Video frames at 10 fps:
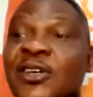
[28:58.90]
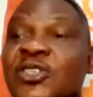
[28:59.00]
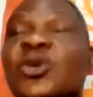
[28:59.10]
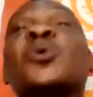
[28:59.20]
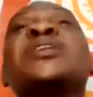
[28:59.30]

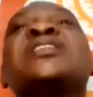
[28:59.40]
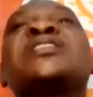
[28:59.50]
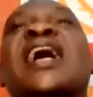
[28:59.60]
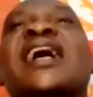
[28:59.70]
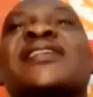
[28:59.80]
So this
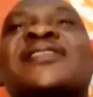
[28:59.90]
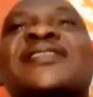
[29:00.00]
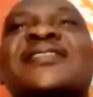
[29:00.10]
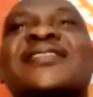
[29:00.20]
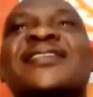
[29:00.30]
child,
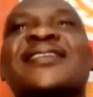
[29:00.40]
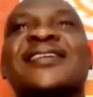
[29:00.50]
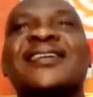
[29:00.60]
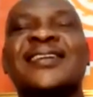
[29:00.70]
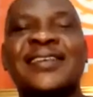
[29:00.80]

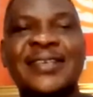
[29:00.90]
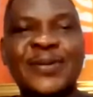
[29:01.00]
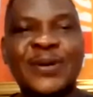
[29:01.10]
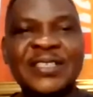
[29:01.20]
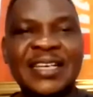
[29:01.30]
he
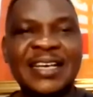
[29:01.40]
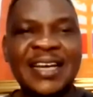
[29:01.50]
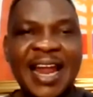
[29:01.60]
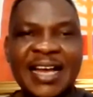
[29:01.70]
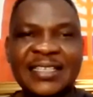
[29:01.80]
was in the
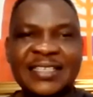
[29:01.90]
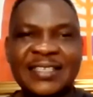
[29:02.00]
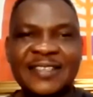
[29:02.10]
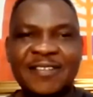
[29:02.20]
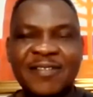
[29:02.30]
class,